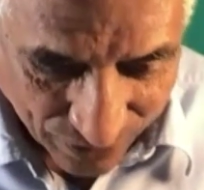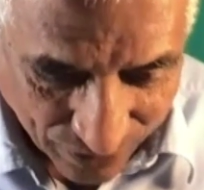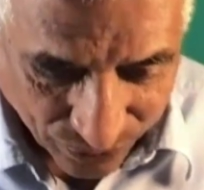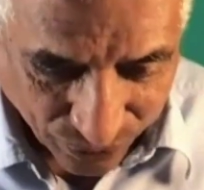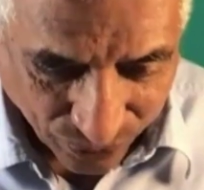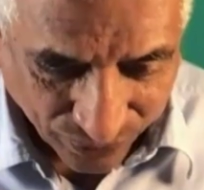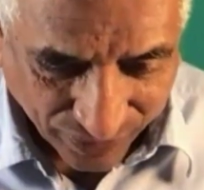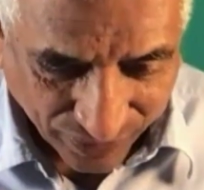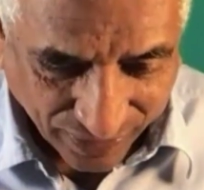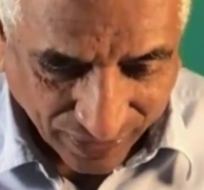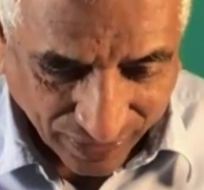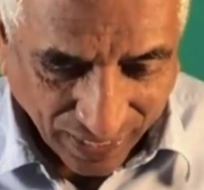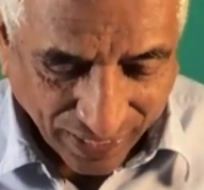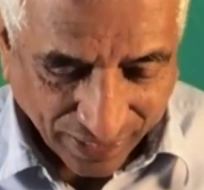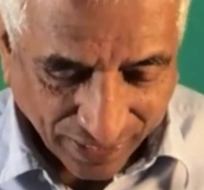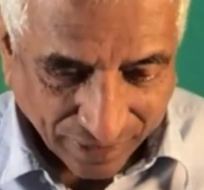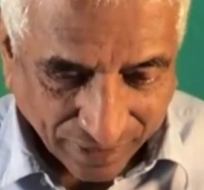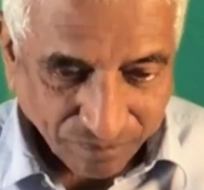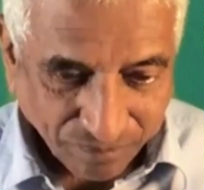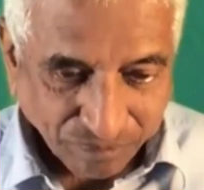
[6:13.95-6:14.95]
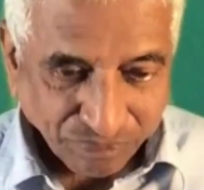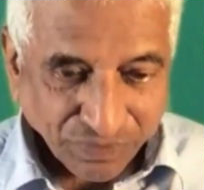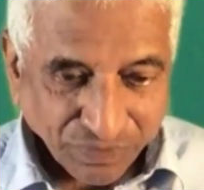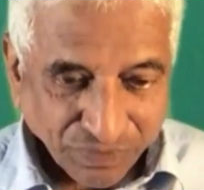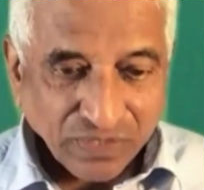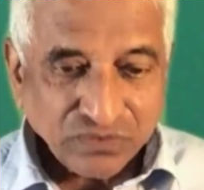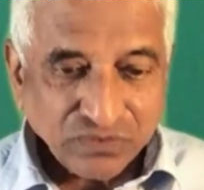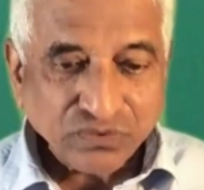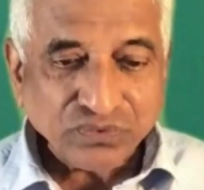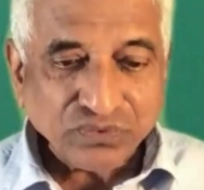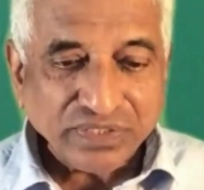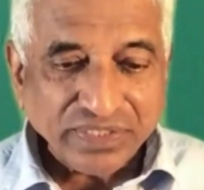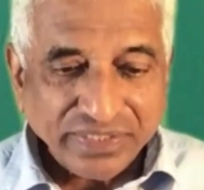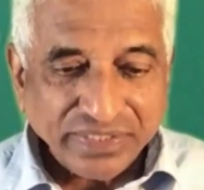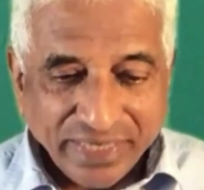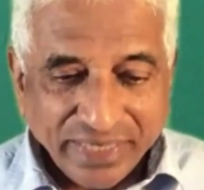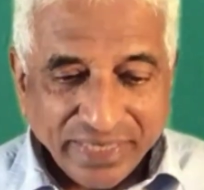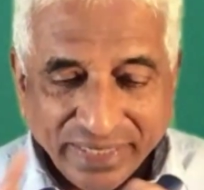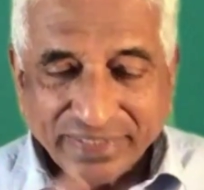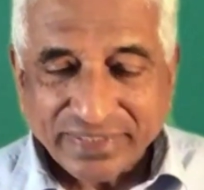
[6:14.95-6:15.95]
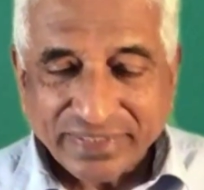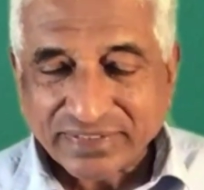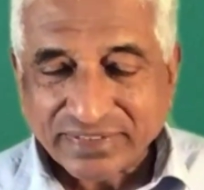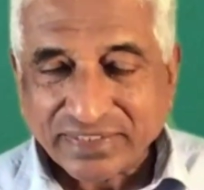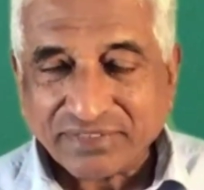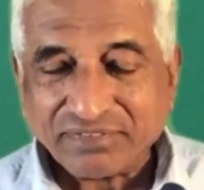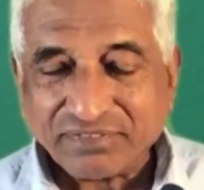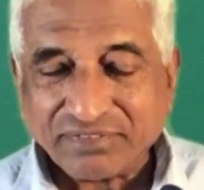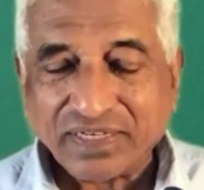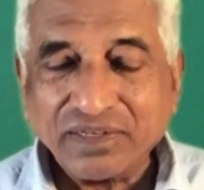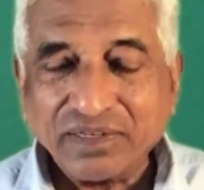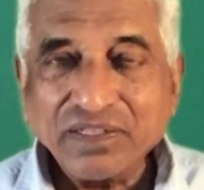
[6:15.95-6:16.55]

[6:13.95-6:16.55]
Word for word: 29. So the date is given.